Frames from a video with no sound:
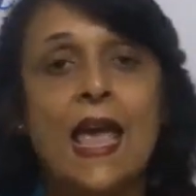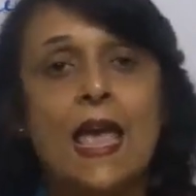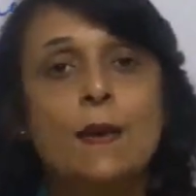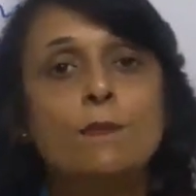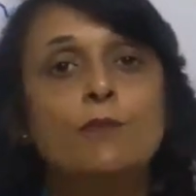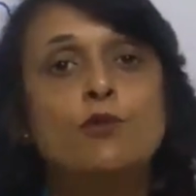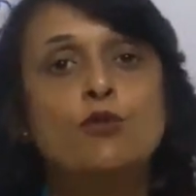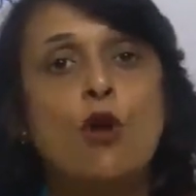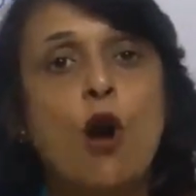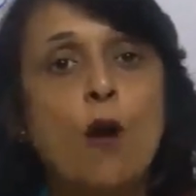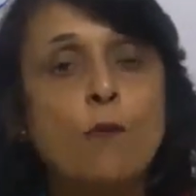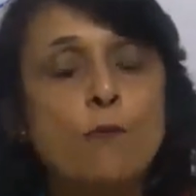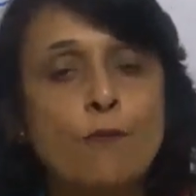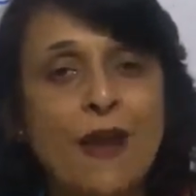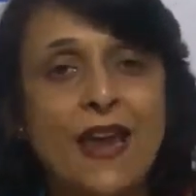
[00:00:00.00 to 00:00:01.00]

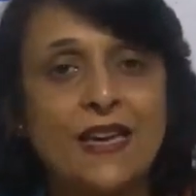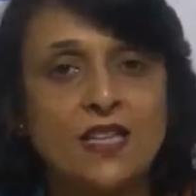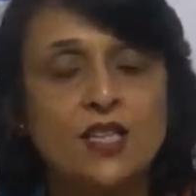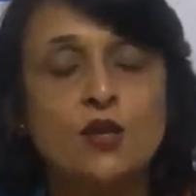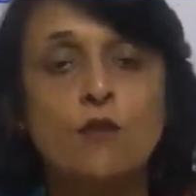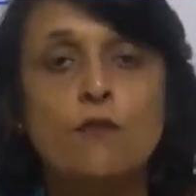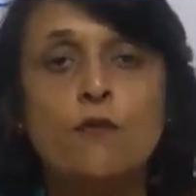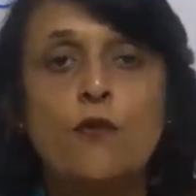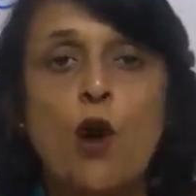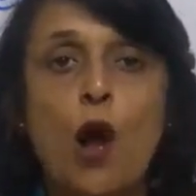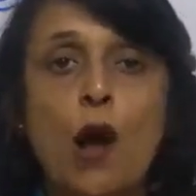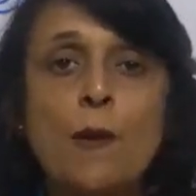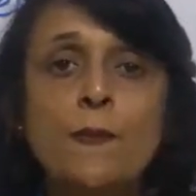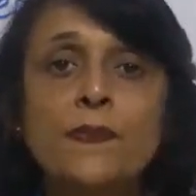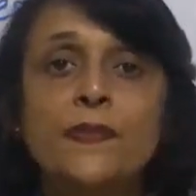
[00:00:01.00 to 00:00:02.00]
absorb waste
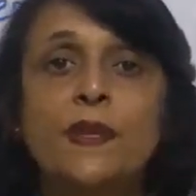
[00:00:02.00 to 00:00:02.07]
from